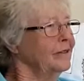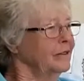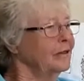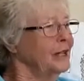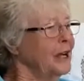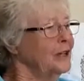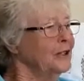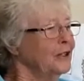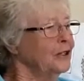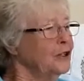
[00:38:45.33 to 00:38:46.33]

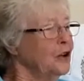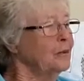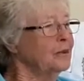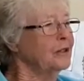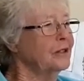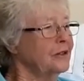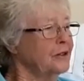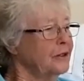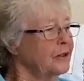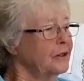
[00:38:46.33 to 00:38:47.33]
creating the tops, and
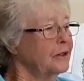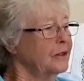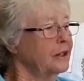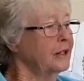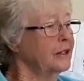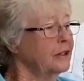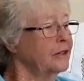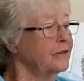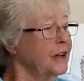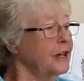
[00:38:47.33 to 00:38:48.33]
so they go to
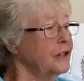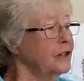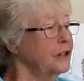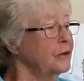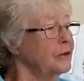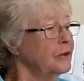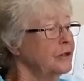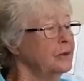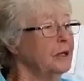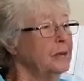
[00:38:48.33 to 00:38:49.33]
Faye, she quilts
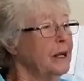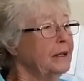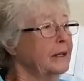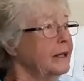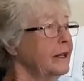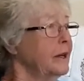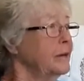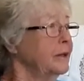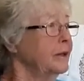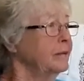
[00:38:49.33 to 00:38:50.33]
them, and back they
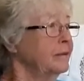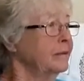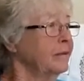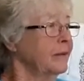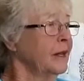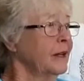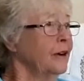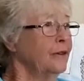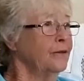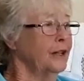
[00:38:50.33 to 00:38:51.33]
come, and
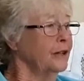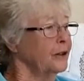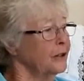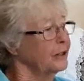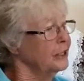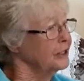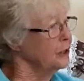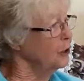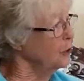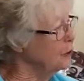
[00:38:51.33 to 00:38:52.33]
off they go. So
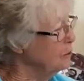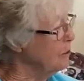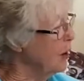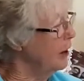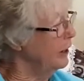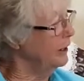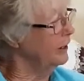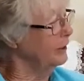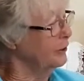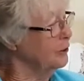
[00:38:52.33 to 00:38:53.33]
lots of
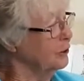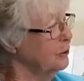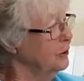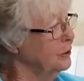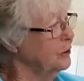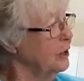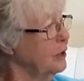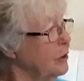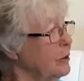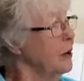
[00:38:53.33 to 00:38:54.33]
the quilts
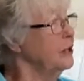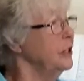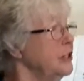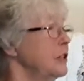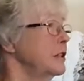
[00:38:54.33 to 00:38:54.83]
were my teaching